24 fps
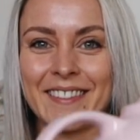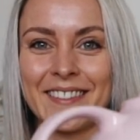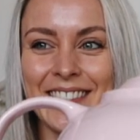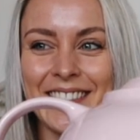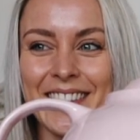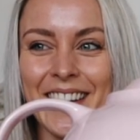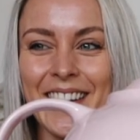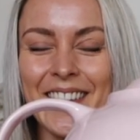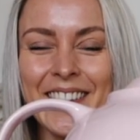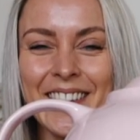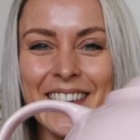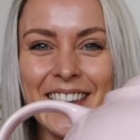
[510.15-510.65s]

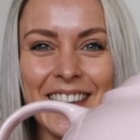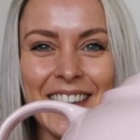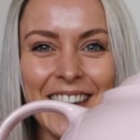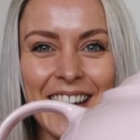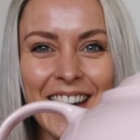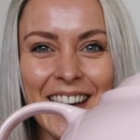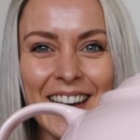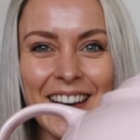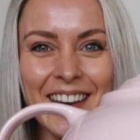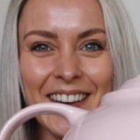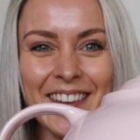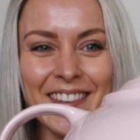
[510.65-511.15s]
So
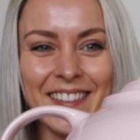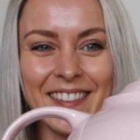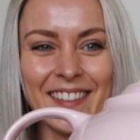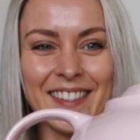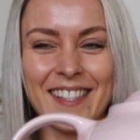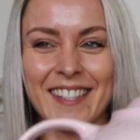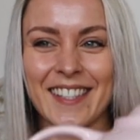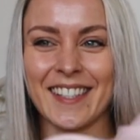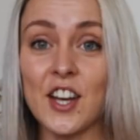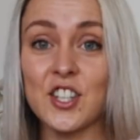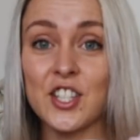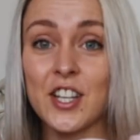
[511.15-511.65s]

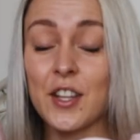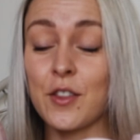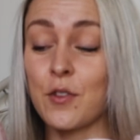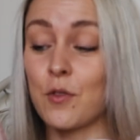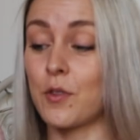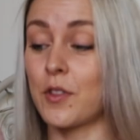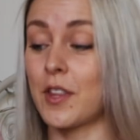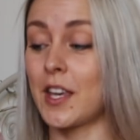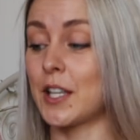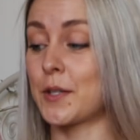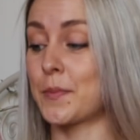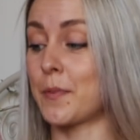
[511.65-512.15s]
cute! I actually
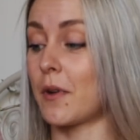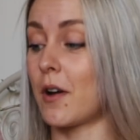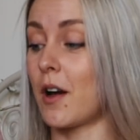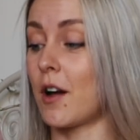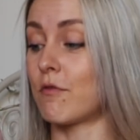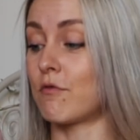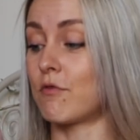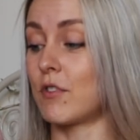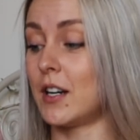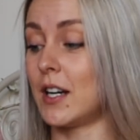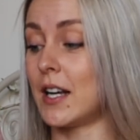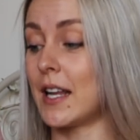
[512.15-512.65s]
thought these were
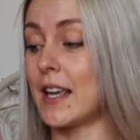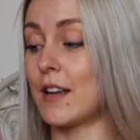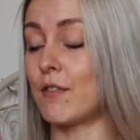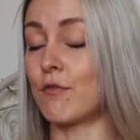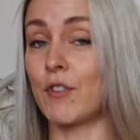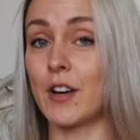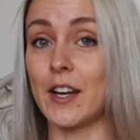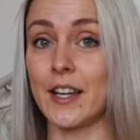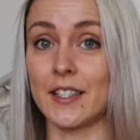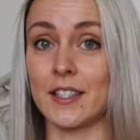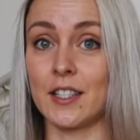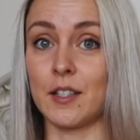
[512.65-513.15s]
a really
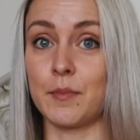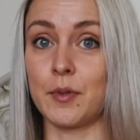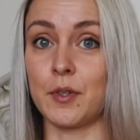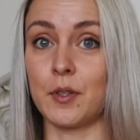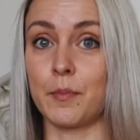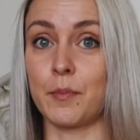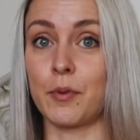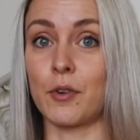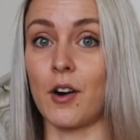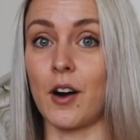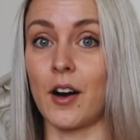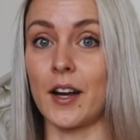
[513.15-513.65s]

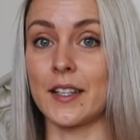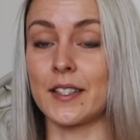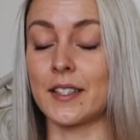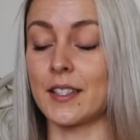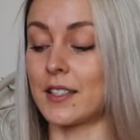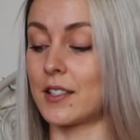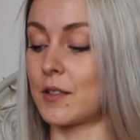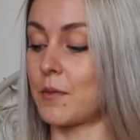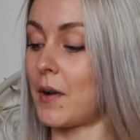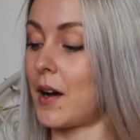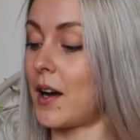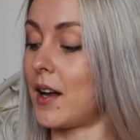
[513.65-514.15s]
reasonable price
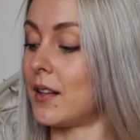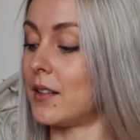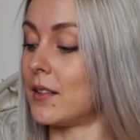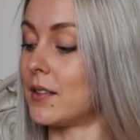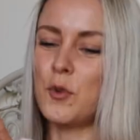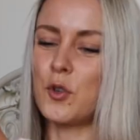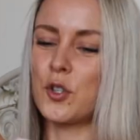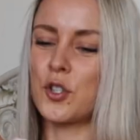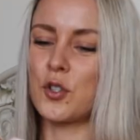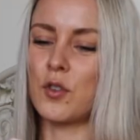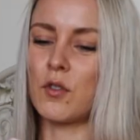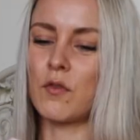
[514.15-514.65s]
as well.
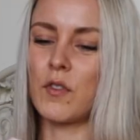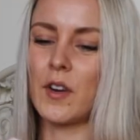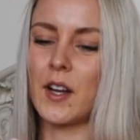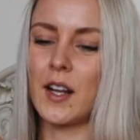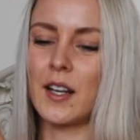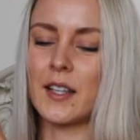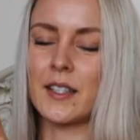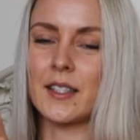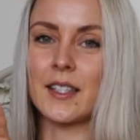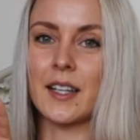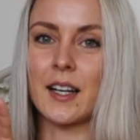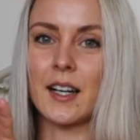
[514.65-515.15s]
I'm not sure
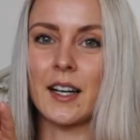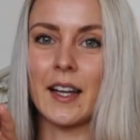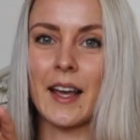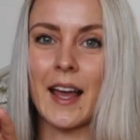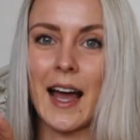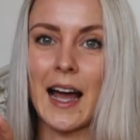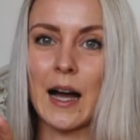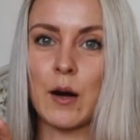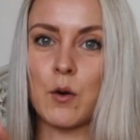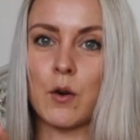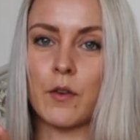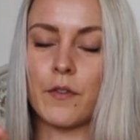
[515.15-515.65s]
realistically
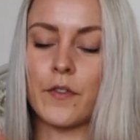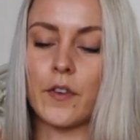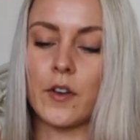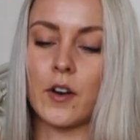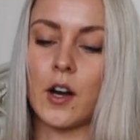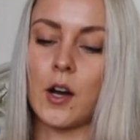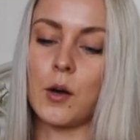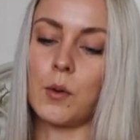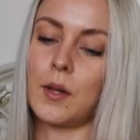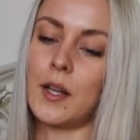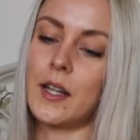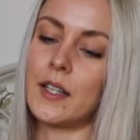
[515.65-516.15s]
how
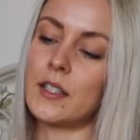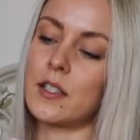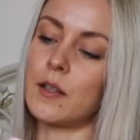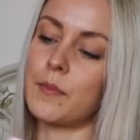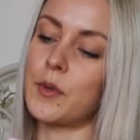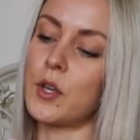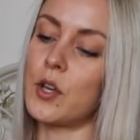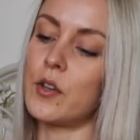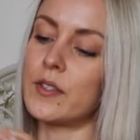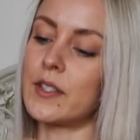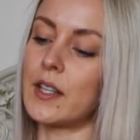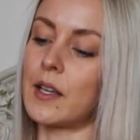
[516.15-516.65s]
often I will end
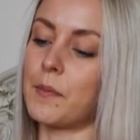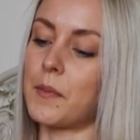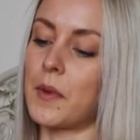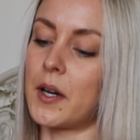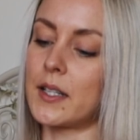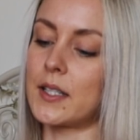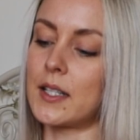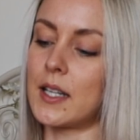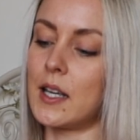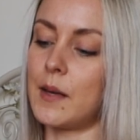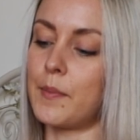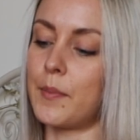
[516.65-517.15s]
up using
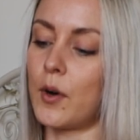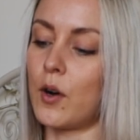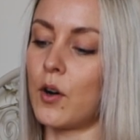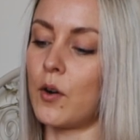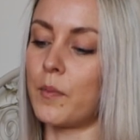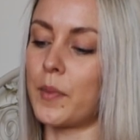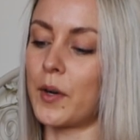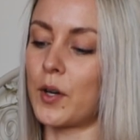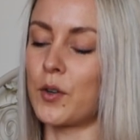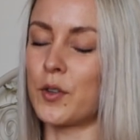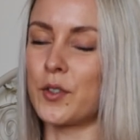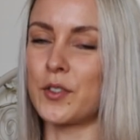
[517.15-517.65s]
my
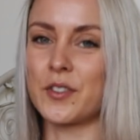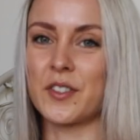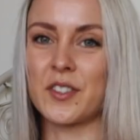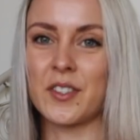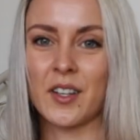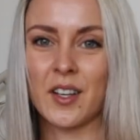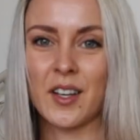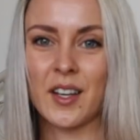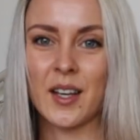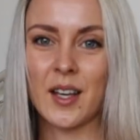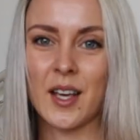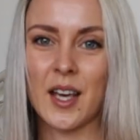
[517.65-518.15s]
teapot,
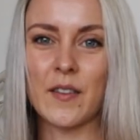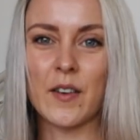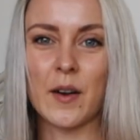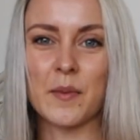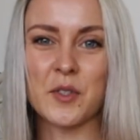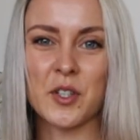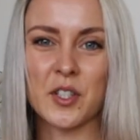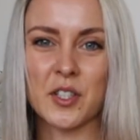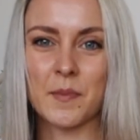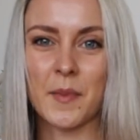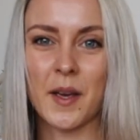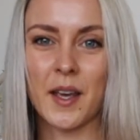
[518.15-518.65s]
because if
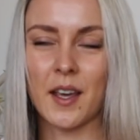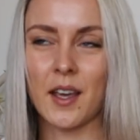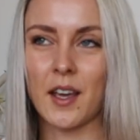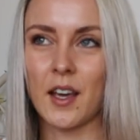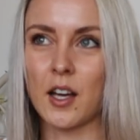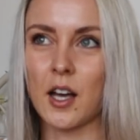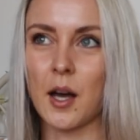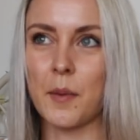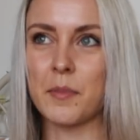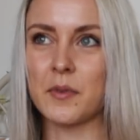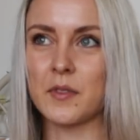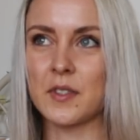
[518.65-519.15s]
I'm just
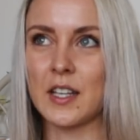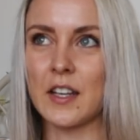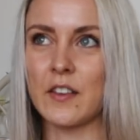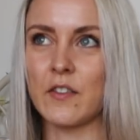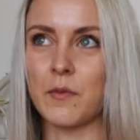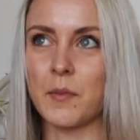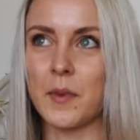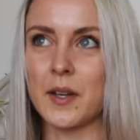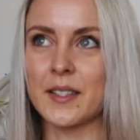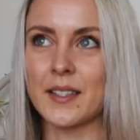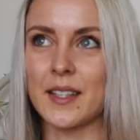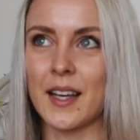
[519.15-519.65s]
making a cup of tea
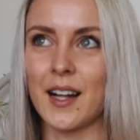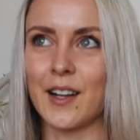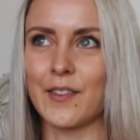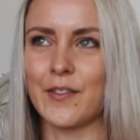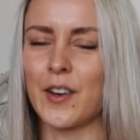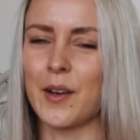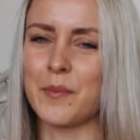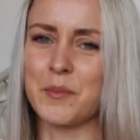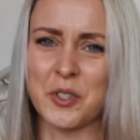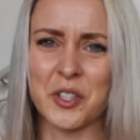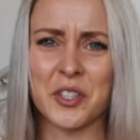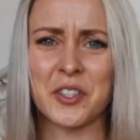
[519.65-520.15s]
for myself,
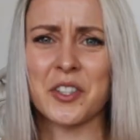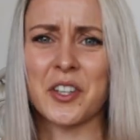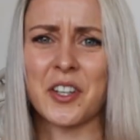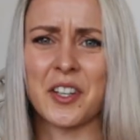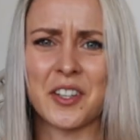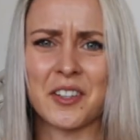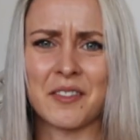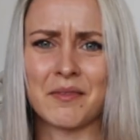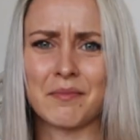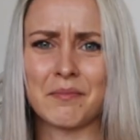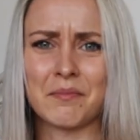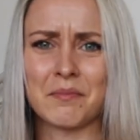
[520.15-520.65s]
I'm just
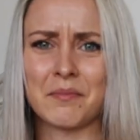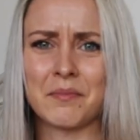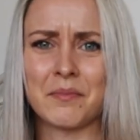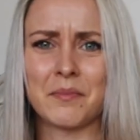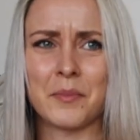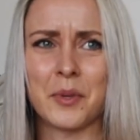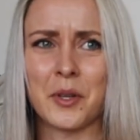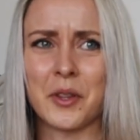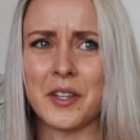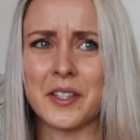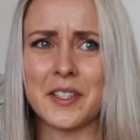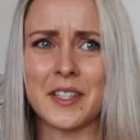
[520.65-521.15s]
gonna
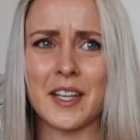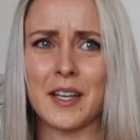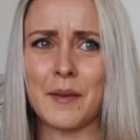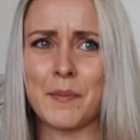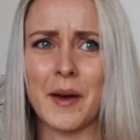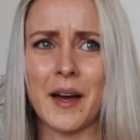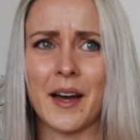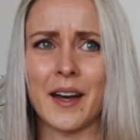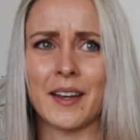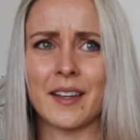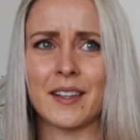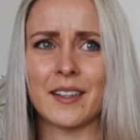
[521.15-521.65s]
put the tea
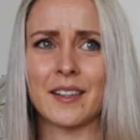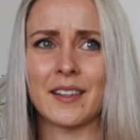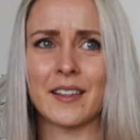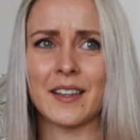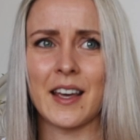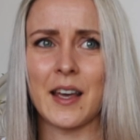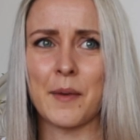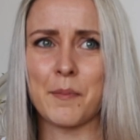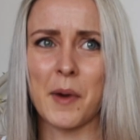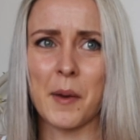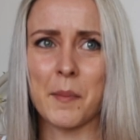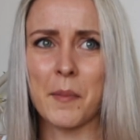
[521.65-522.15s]
bag
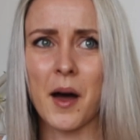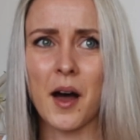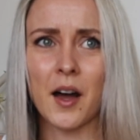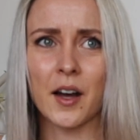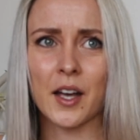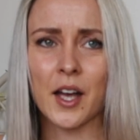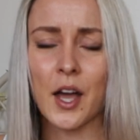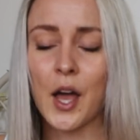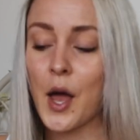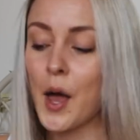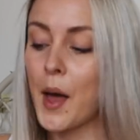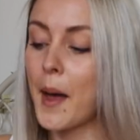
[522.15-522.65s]
in my
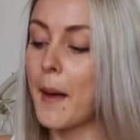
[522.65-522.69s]
mug.